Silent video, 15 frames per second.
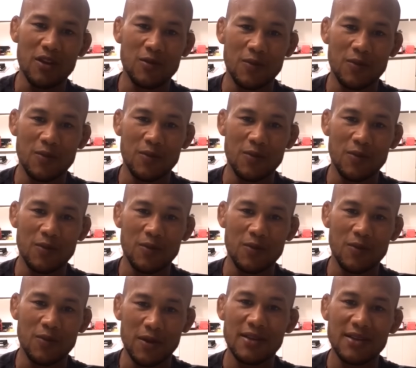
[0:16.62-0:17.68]
Bisping.
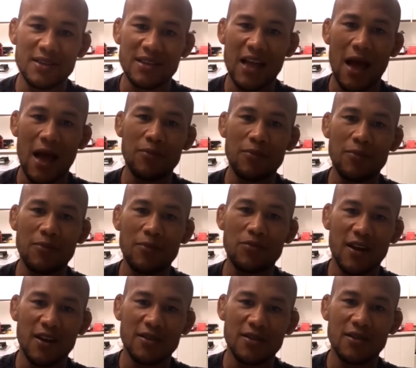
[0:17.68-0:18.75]
It's time to
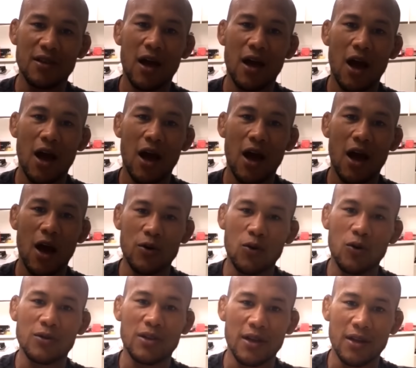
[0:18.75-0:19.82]
face a real
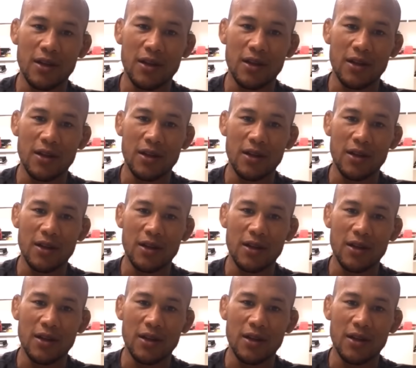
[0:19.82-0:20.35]
contender.